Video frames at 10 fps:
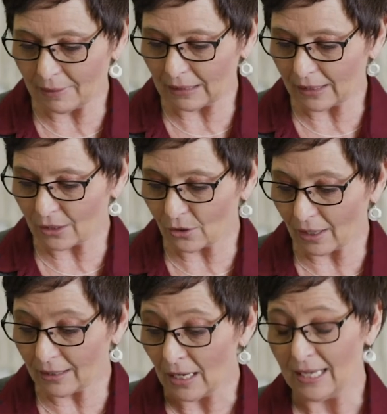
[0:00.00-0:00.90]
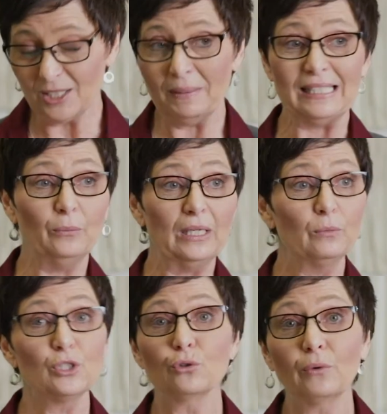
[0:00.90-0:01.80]
the middle of the night, especially when
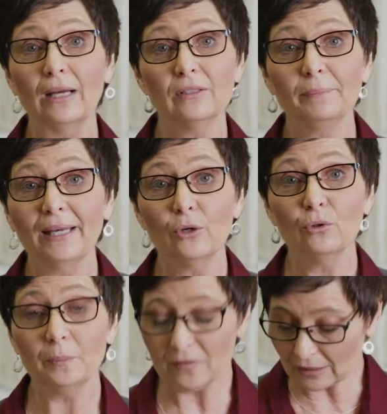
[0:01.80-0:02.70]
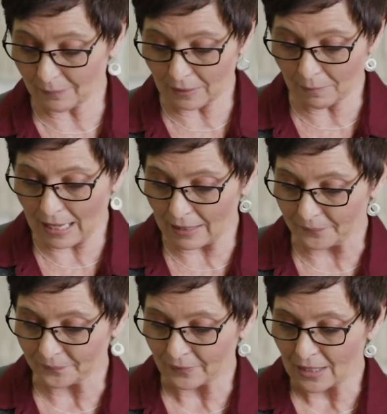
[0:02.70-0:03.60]
he was surrounded by a group of sleeping
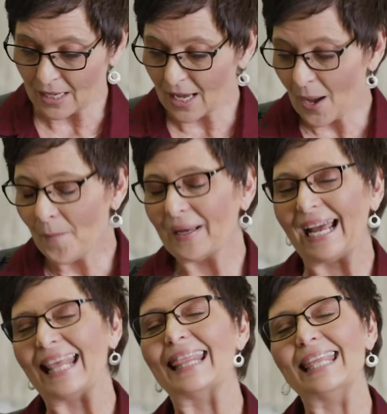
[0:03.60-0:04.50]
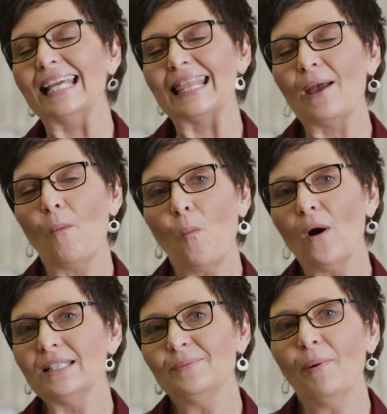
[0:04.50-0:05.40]
men. But I think that
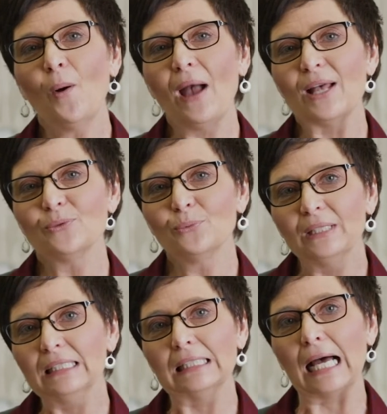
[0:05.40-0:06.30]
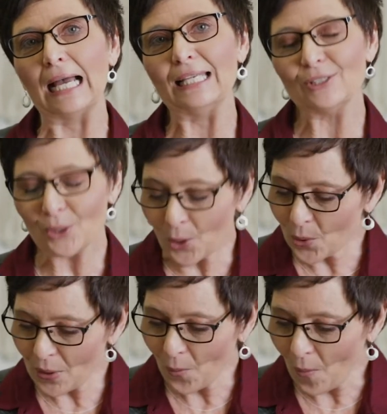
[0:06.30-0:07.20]
once Boaz realized
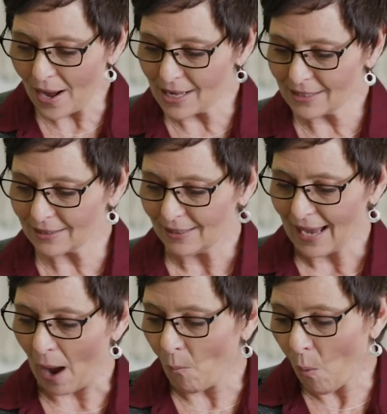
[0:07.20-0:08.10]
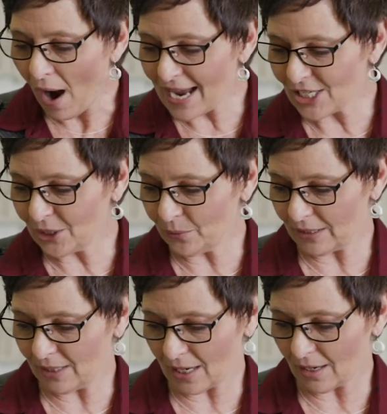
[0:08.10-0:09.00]
who it was and why she
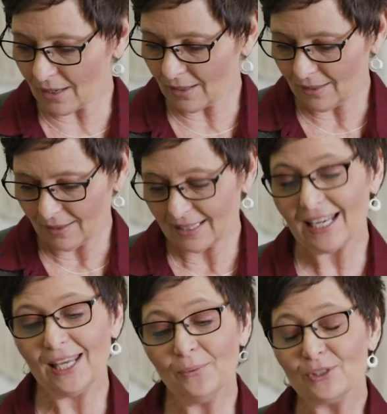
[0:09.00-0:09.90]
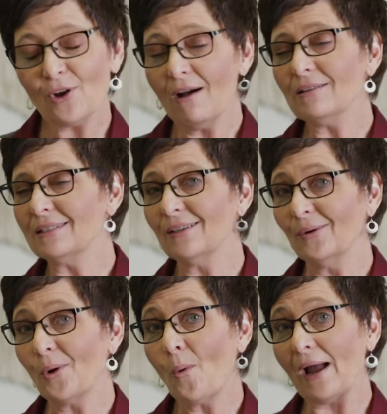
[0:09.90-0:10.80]
was there, that he was
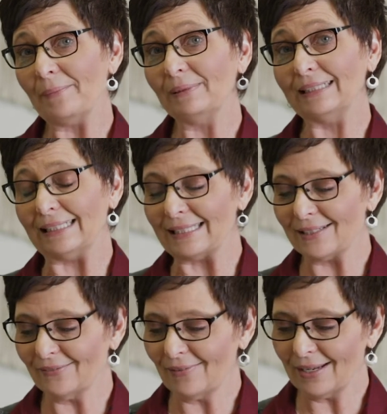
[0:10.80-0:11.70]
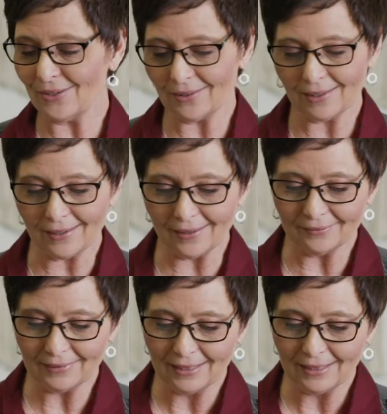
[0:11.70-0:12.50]
also quite pleased to find her there.